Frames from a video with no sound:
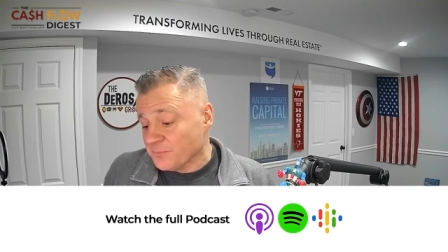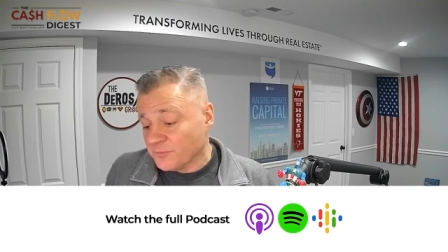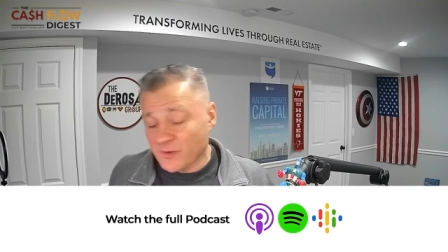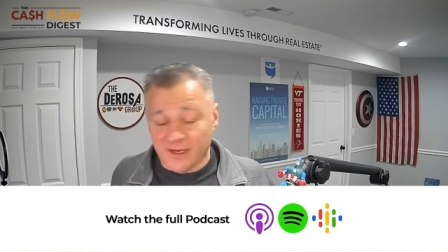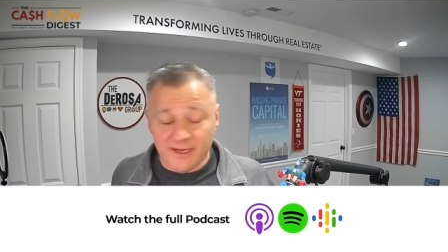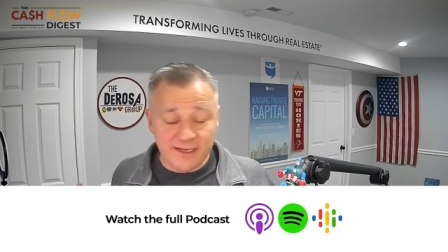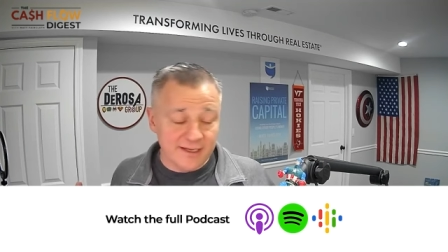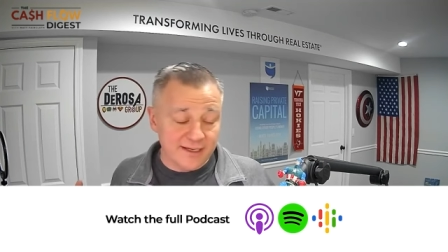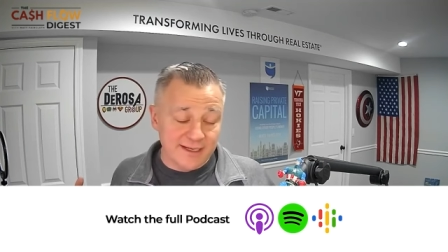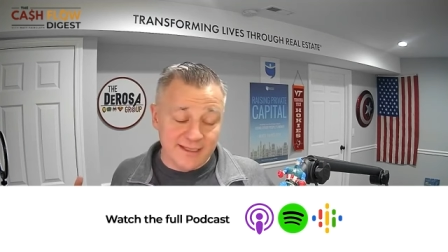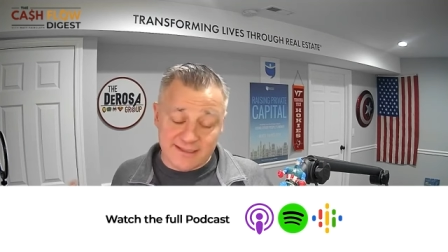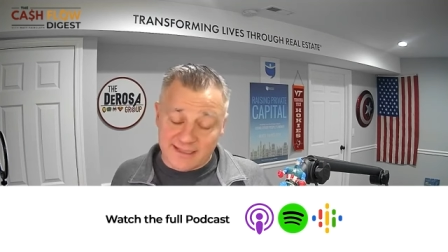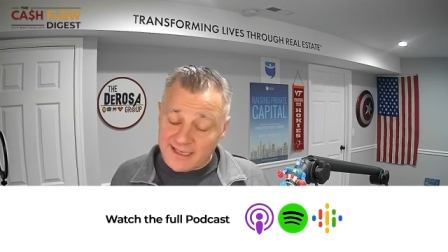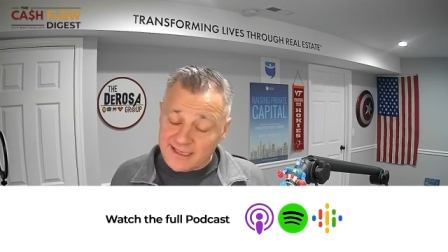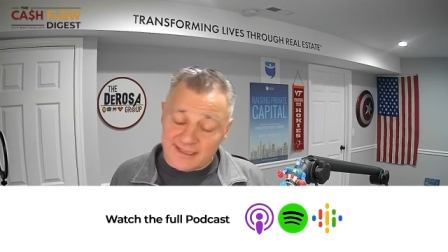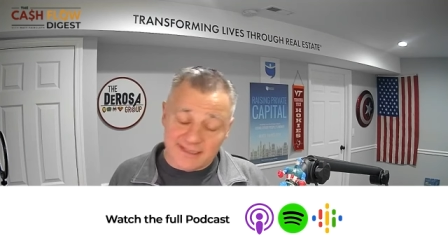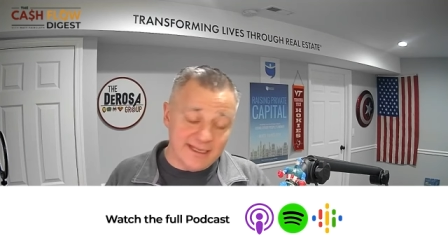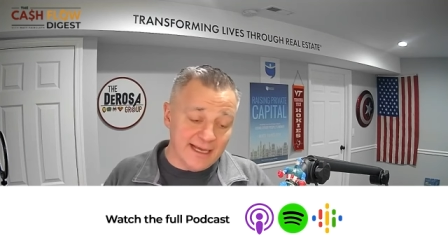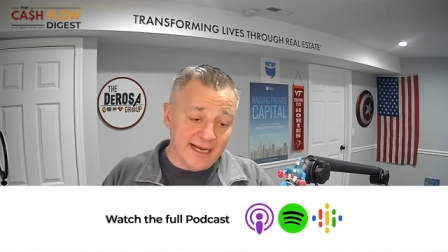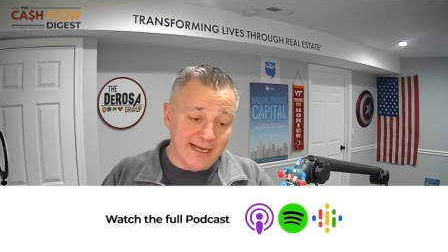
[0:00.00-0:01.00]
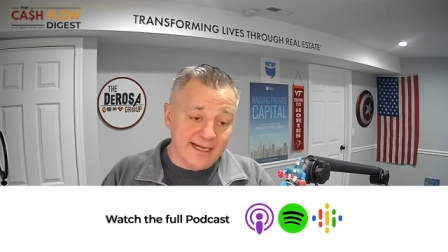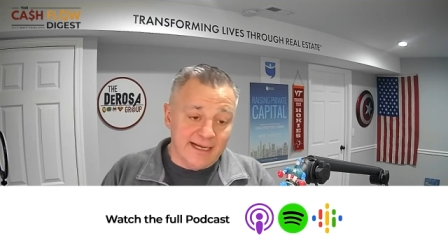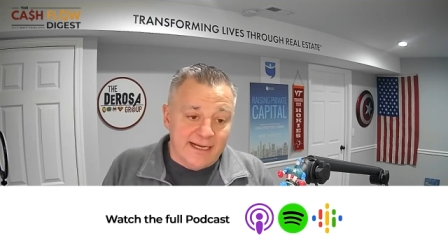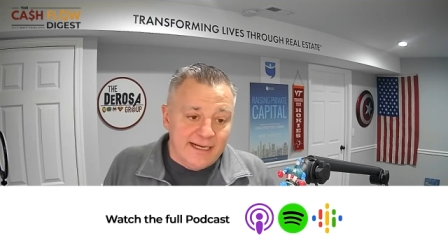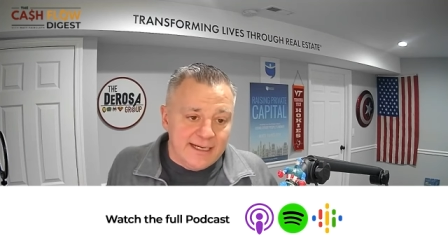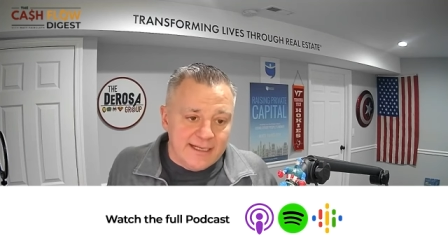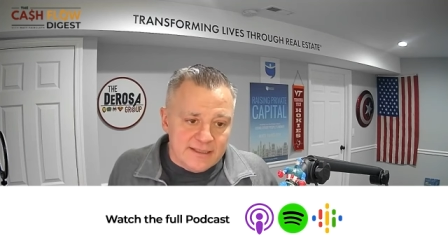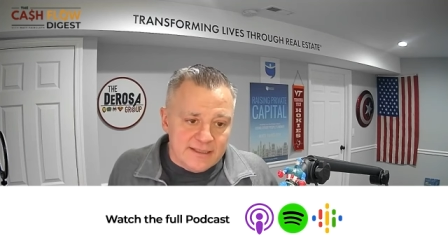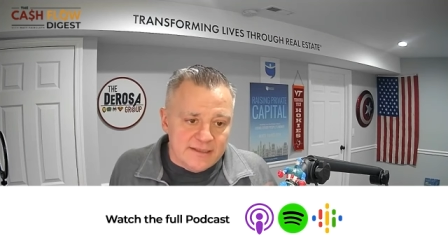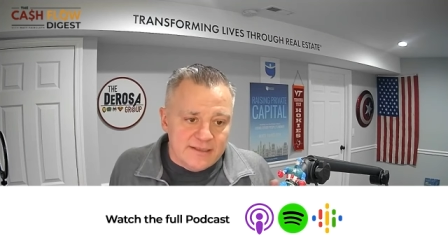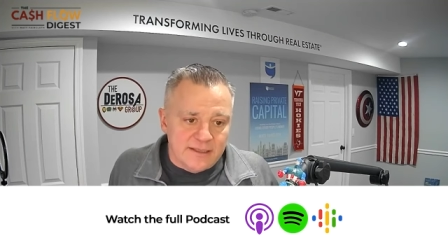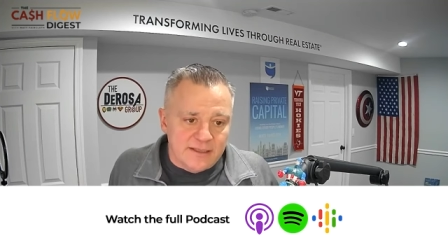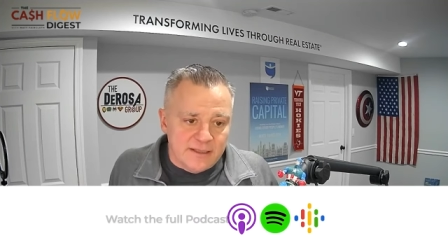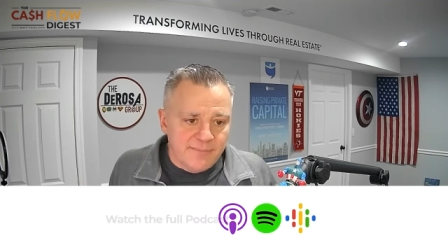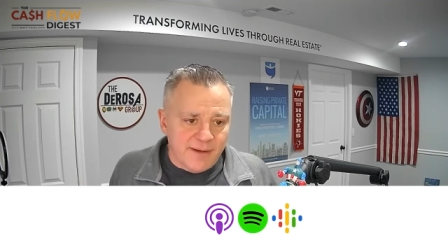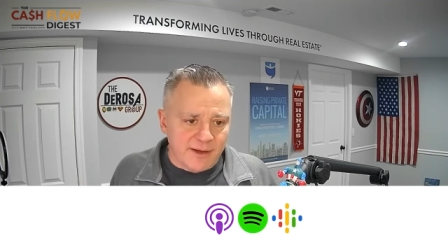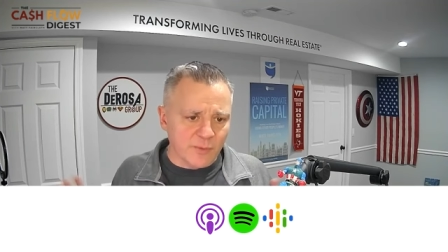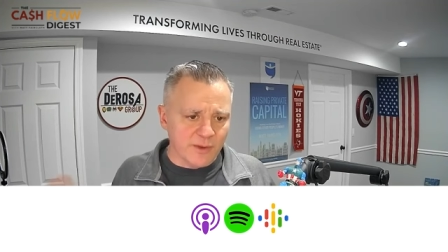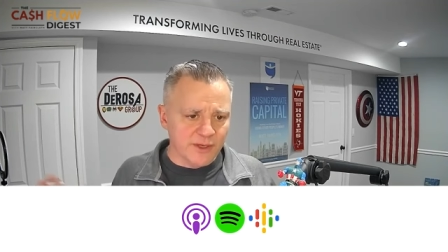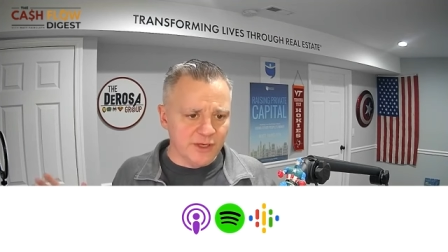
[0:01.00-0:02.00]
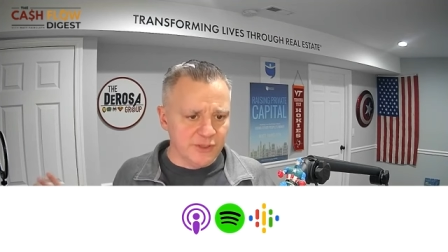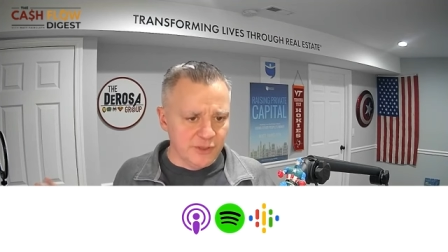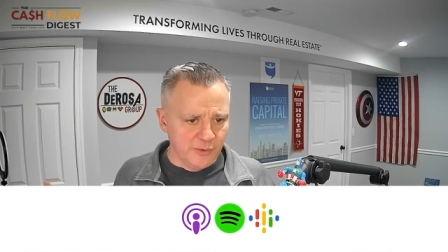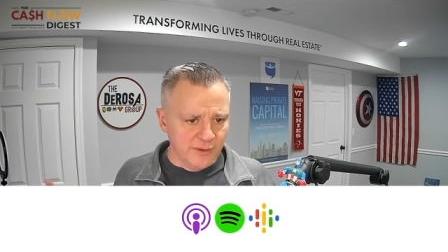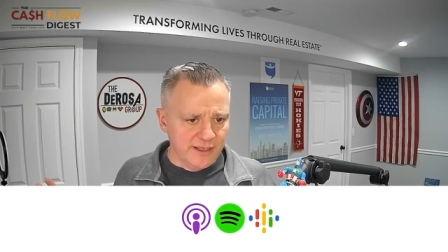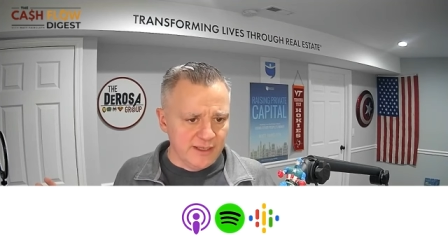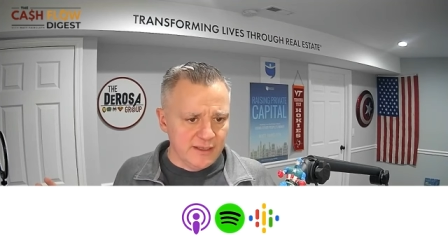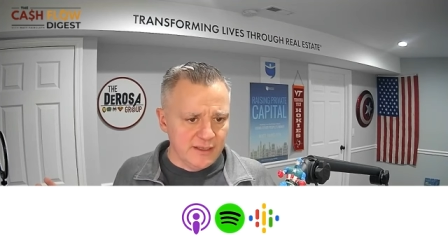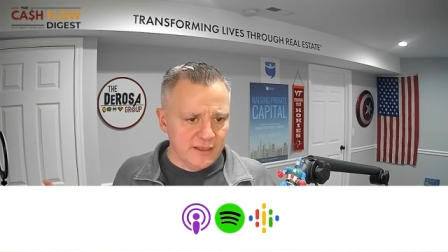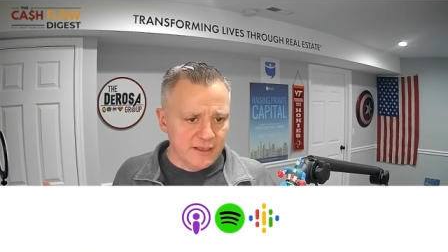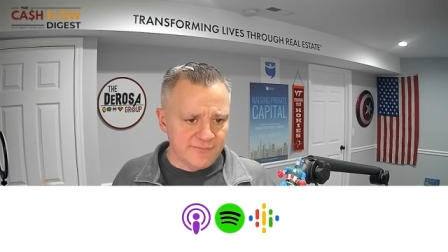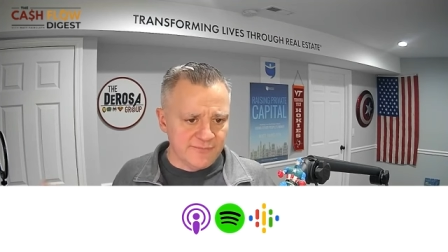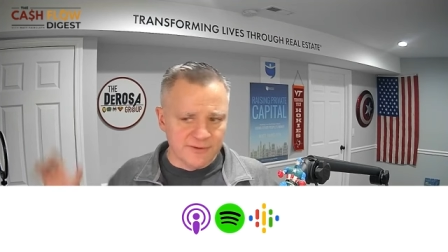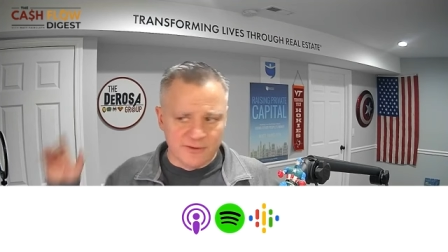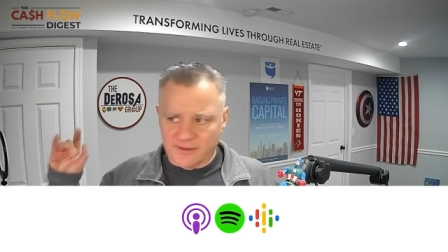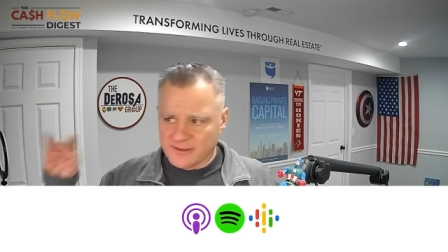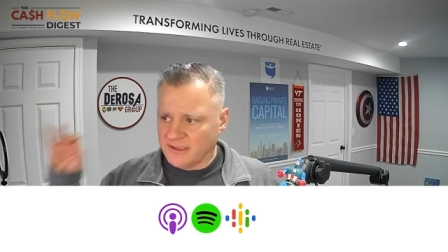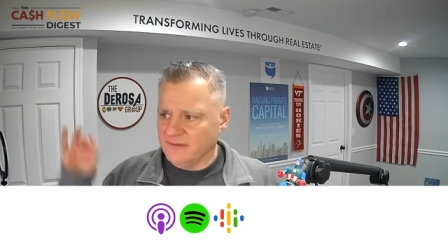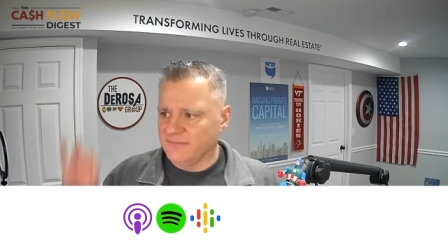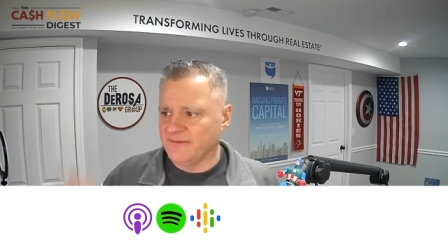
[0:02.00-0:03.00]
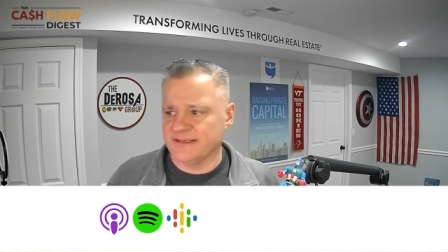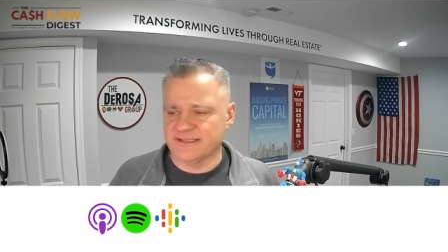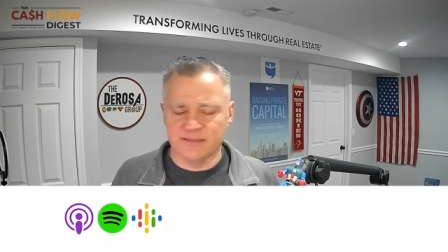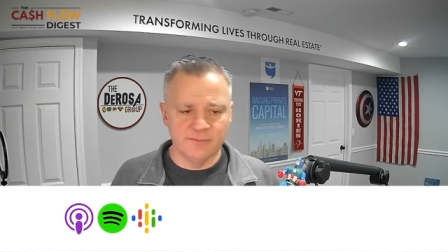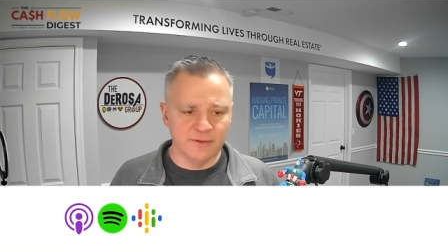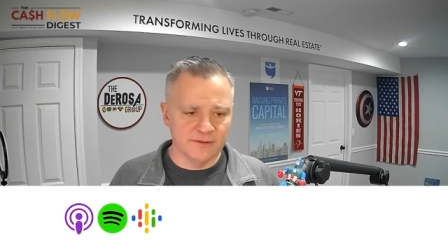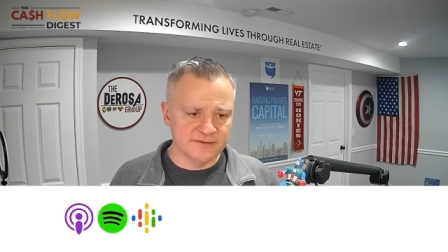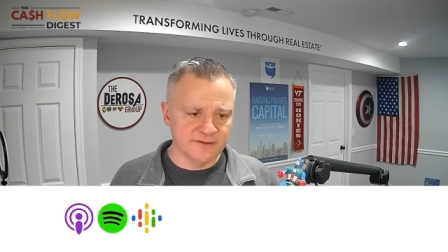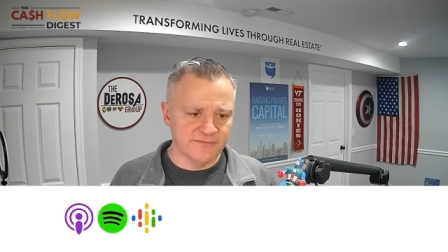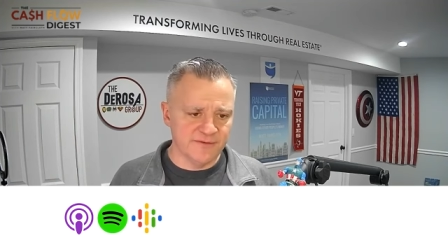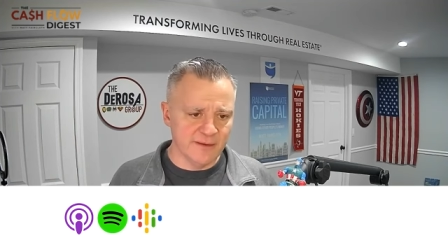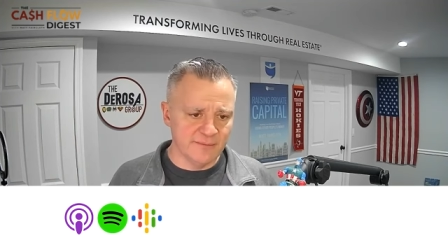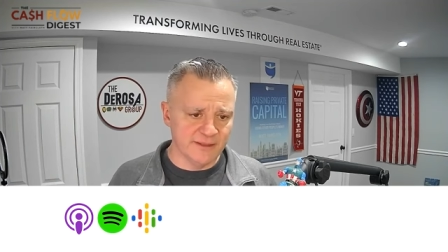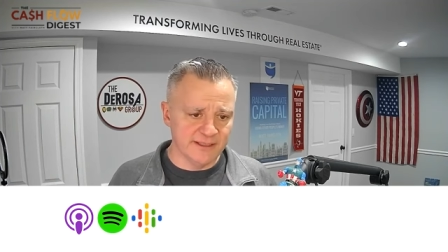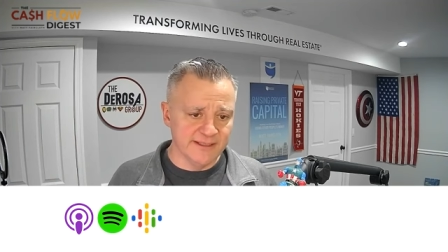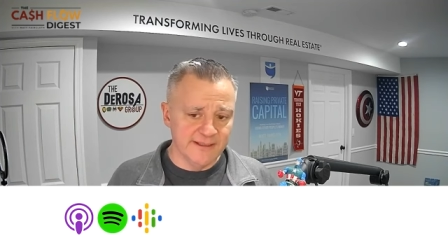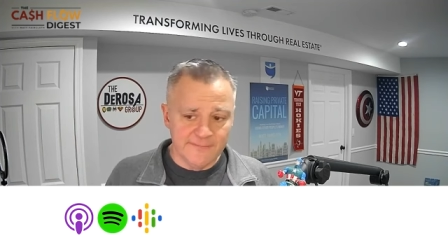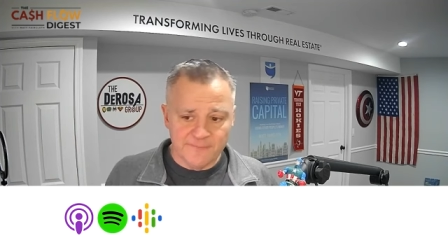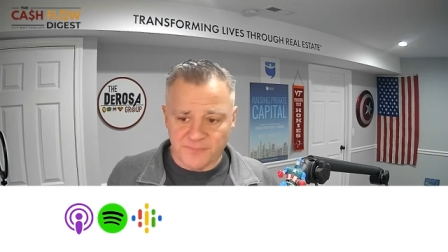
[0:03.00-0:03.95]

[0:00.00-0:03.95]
right? At the end of the day, the, the, better way to do it, if you're looking to invest in multifamily,